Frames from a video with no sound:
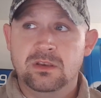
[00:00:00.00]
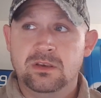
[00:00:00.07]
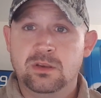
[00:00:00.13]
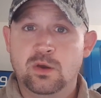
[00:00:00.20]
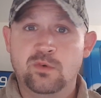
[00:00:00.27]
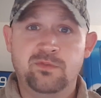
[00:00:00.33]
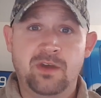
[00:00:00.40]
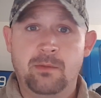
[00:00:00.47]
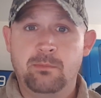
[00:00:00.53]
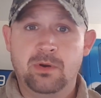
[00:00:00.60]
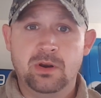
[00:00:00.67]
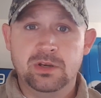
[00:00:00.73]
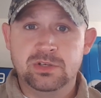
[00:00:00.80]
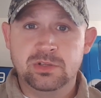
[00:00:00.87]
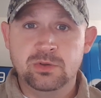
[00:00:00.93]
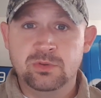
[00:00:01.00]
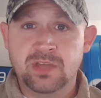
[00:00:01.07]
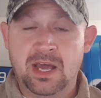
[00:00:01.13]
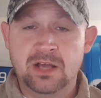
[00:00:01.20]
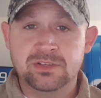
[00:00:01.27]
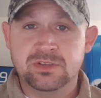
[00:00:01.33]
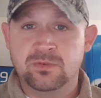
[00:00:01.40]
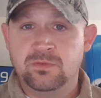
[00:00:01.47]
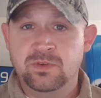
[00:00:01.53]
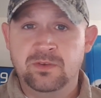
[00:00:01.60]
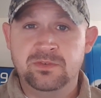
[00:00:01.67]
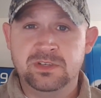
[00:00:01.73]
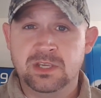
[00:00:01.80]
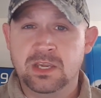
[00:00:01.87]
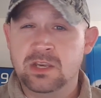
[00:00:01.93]
November
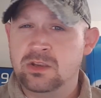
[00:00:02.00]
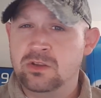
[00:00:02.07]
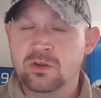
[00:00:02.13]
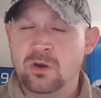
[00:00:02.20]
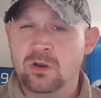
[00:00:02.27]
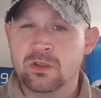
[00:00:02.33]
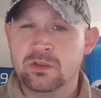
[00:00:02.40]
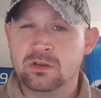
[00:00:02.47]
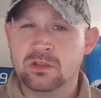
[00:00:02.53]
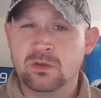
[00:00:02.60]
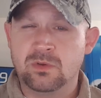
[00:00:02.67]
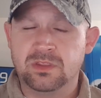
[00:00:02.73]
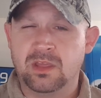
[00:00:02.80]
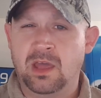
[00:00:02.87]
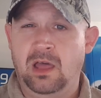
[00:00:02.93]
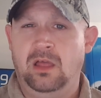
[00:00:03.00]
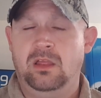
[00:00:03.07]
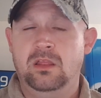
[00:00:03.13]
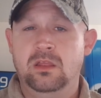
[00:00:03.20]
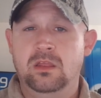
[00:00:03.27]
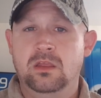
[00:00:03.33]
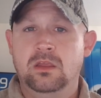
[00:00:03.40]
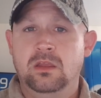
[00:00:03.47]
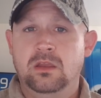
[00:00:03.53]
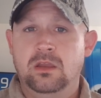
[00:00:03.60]
2015, and you go to them and you're like, what the hell?